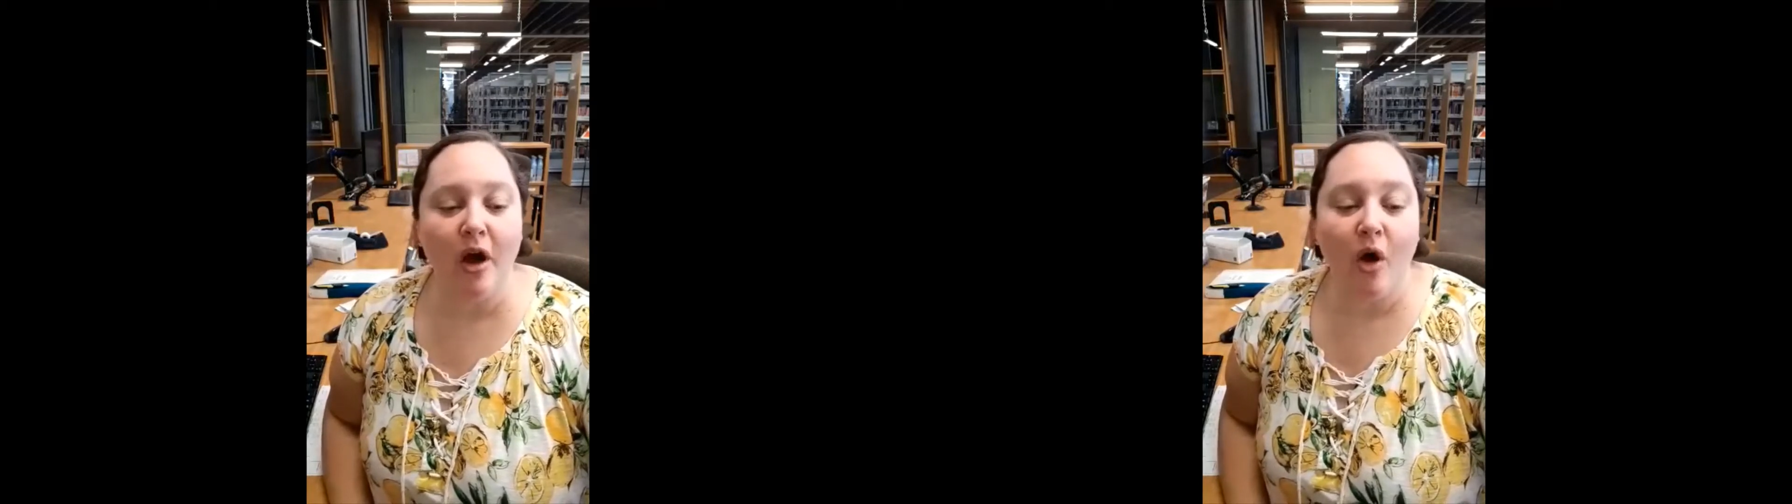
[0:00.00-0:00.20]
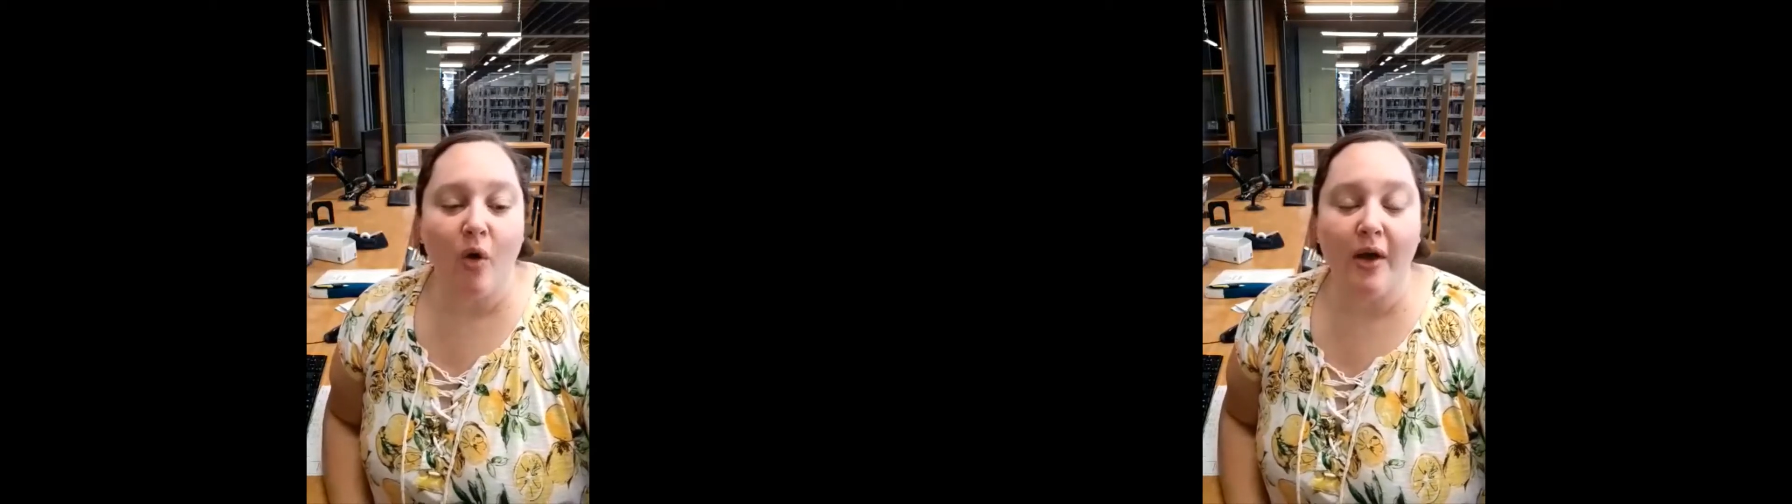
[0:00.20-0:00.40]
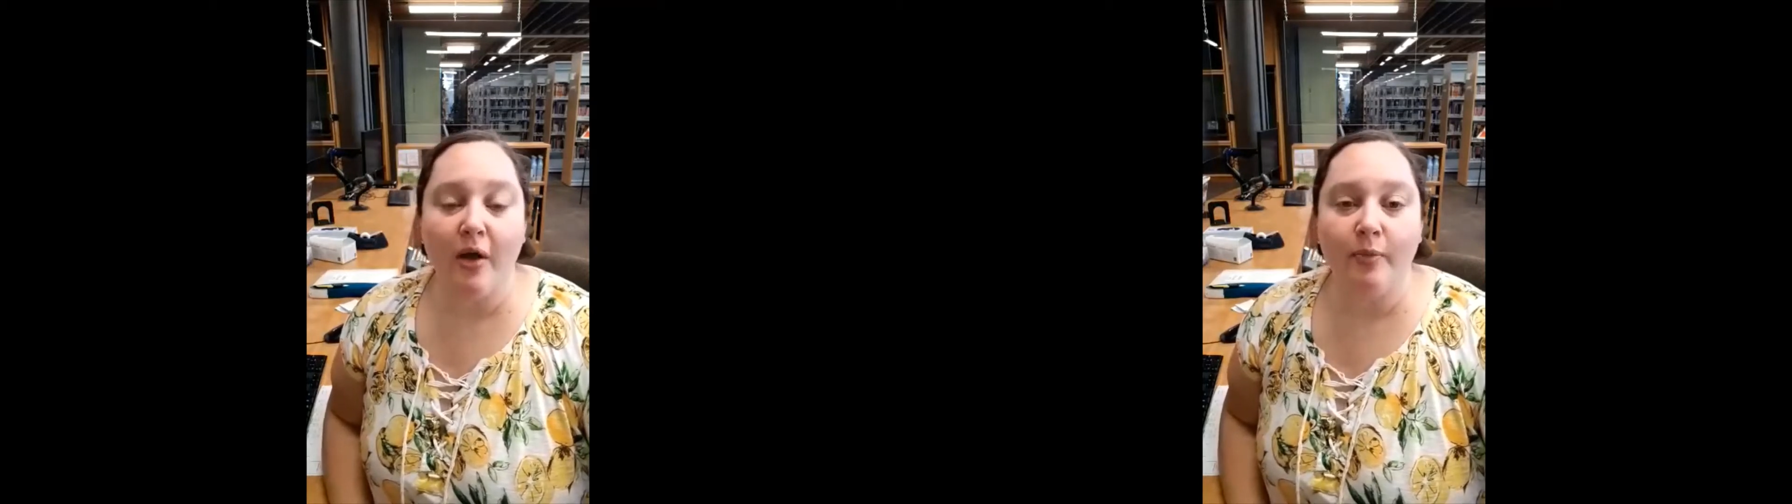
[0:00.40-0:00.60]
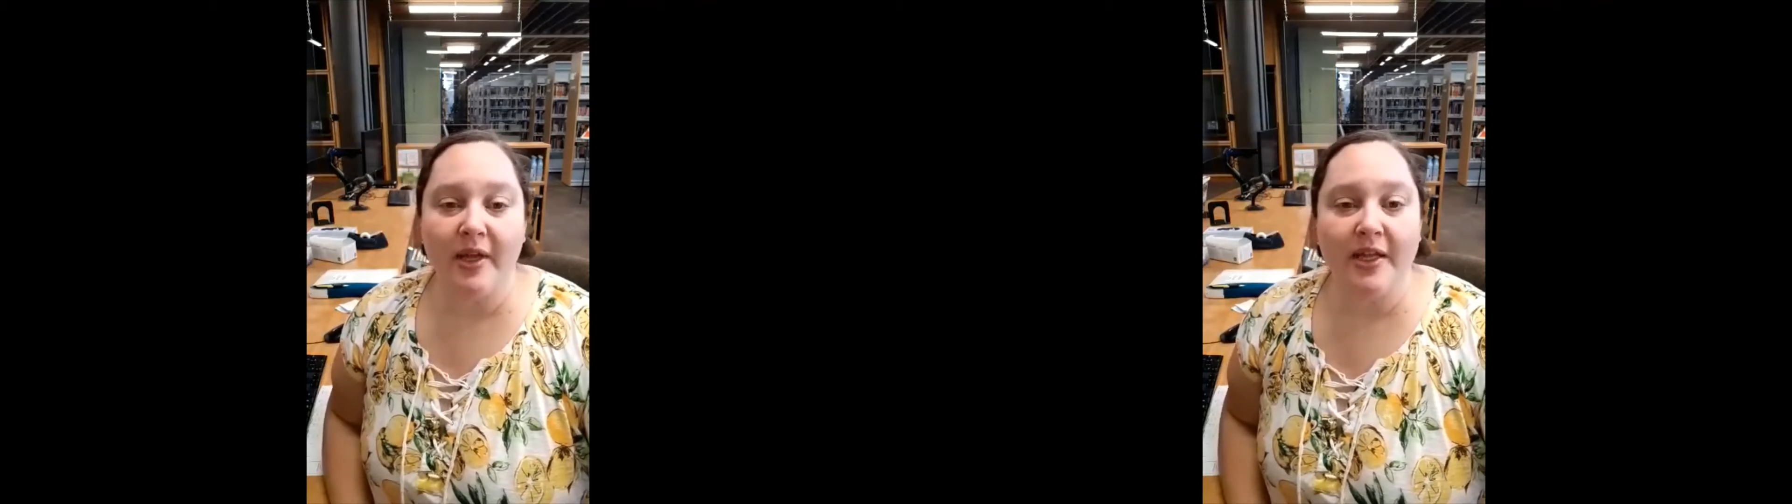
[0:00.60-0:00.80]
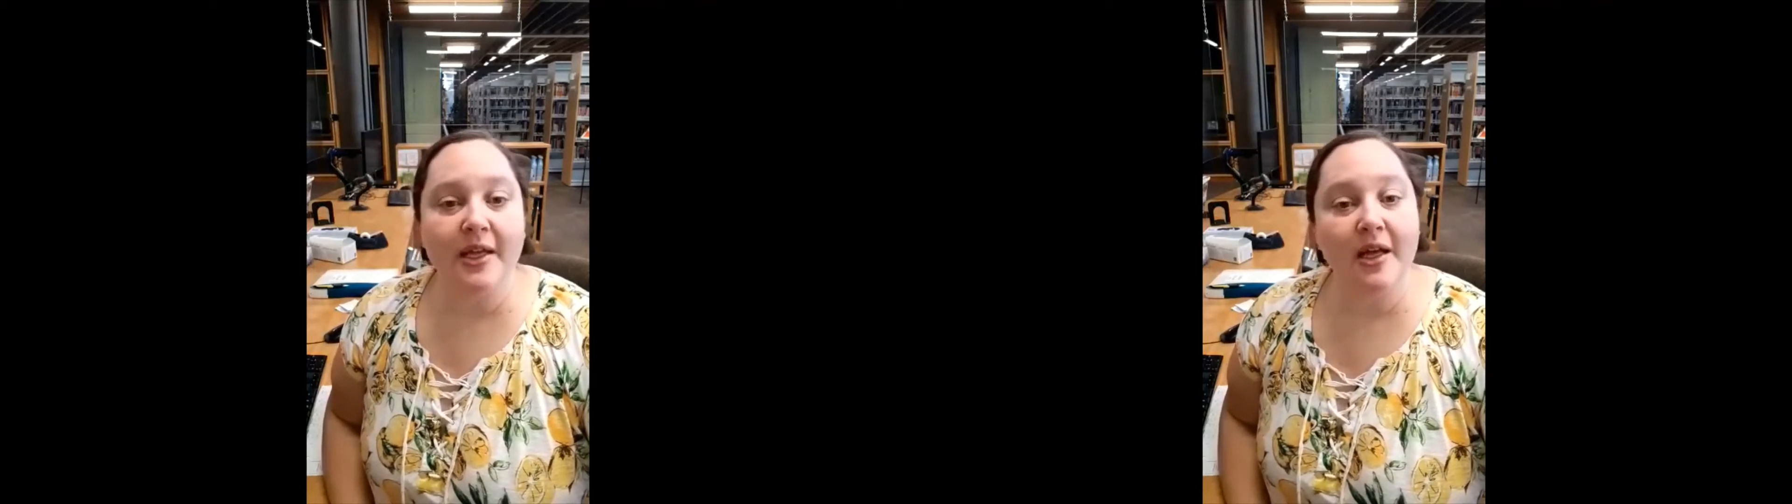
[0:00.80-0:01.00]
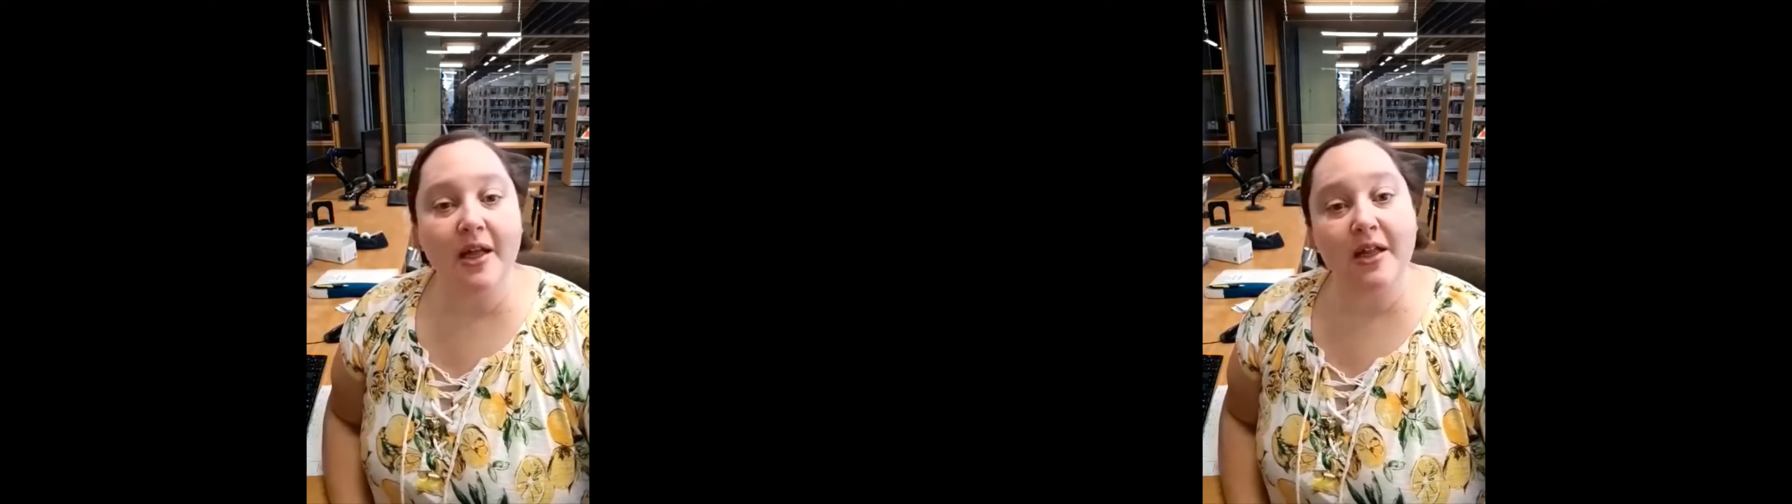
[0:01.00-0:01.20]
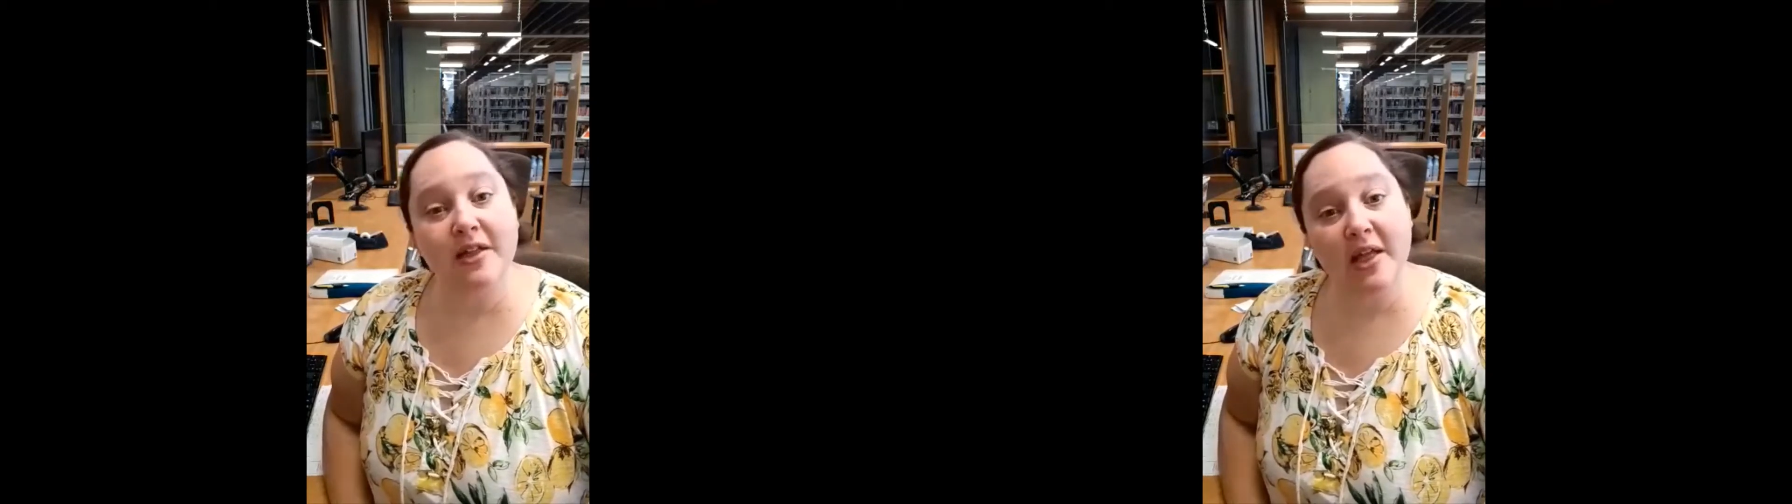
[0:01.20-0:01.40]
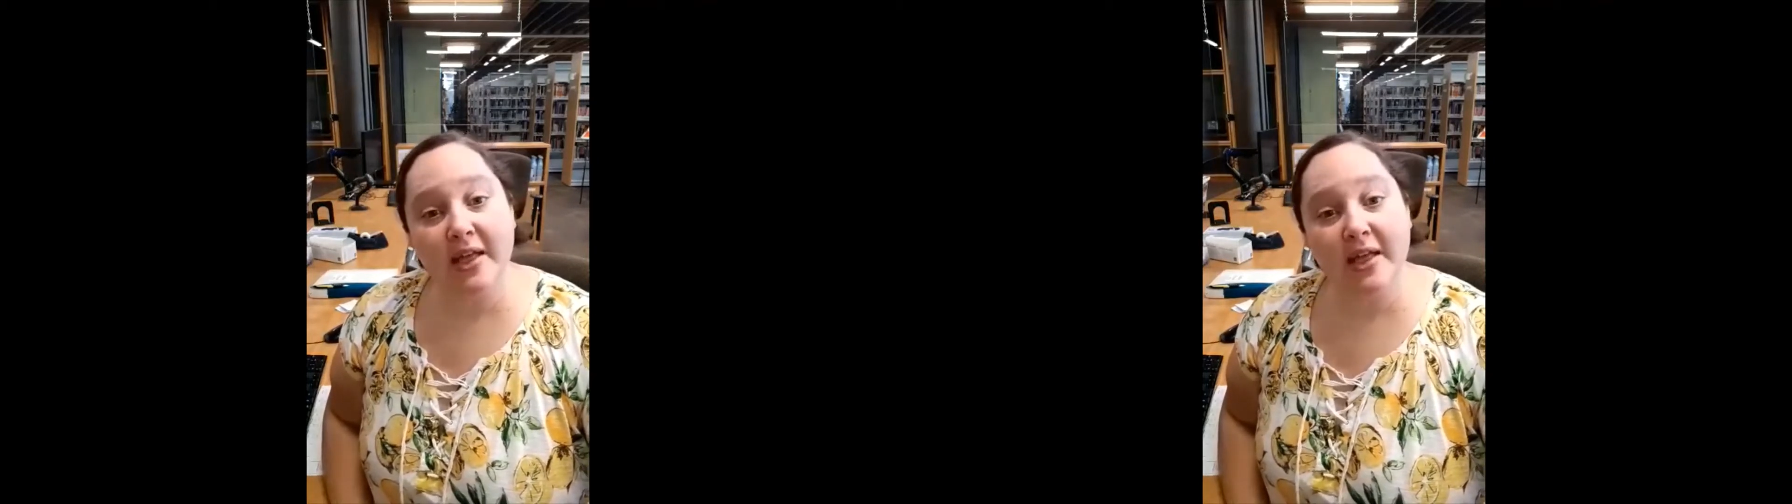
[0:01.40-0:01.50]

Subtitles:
or helping a